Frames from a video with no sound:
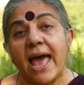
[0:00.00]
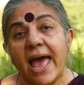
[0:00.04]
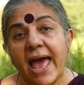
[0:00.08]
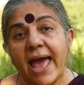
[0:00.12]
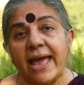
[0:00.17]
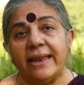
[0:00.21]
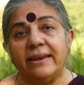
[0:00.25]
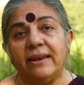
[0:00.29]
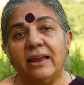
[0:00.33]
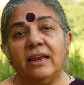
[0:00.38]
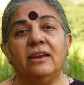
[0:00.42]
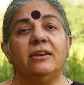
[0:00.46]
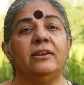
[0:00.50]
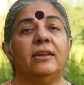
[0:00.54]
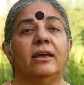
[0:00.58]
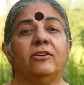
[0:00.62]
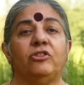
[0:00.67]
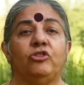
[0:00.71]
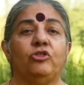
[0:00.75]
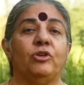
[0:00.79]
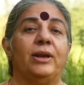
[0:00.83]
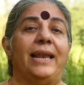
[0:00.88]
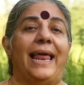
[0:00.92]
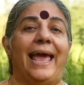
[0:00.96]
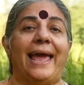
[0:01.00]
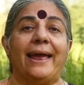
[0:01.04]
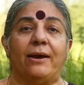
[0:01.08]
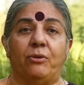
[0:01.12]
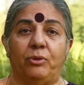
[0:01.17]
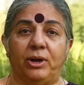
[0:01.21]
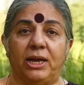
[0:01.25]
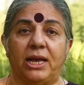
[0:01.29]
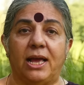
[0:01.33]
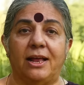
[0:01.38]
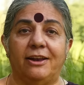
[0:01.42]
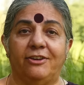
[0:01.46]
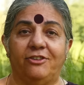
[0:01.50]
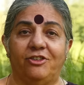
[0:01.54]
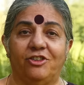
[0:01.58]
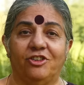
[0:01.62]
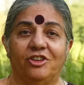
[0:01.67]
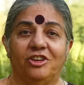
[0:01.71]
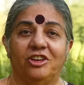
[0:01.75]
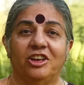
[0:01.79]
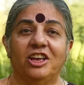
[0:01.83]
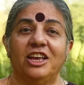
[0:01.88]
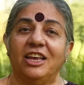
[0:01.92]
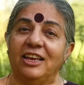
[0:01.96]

and industrial agriculture